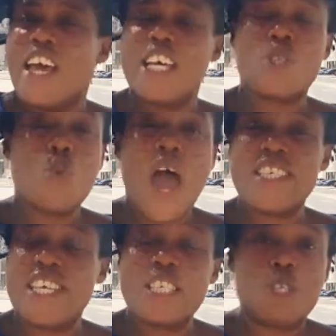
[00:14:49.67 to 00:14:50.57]
He's
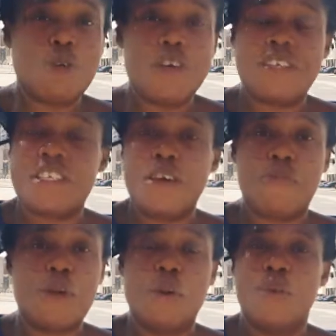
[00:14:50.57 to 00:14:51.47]
waiting to
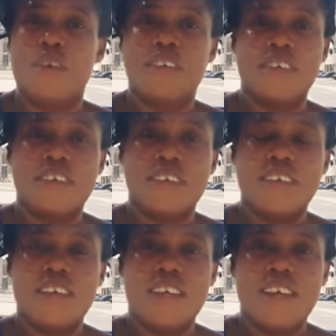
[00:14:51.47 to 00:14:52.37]
receive you.
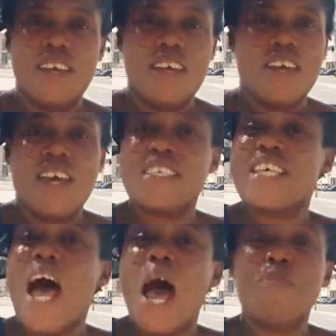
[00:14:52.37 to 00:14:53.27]

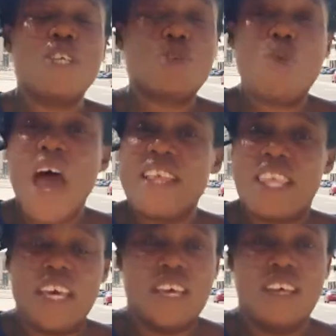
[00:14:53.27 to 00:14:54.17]
His arm is
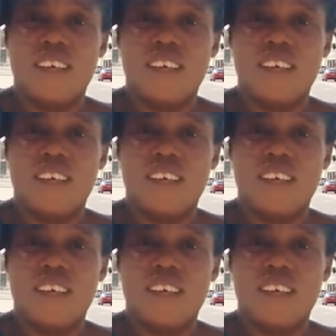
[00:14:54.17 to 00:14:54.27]
ready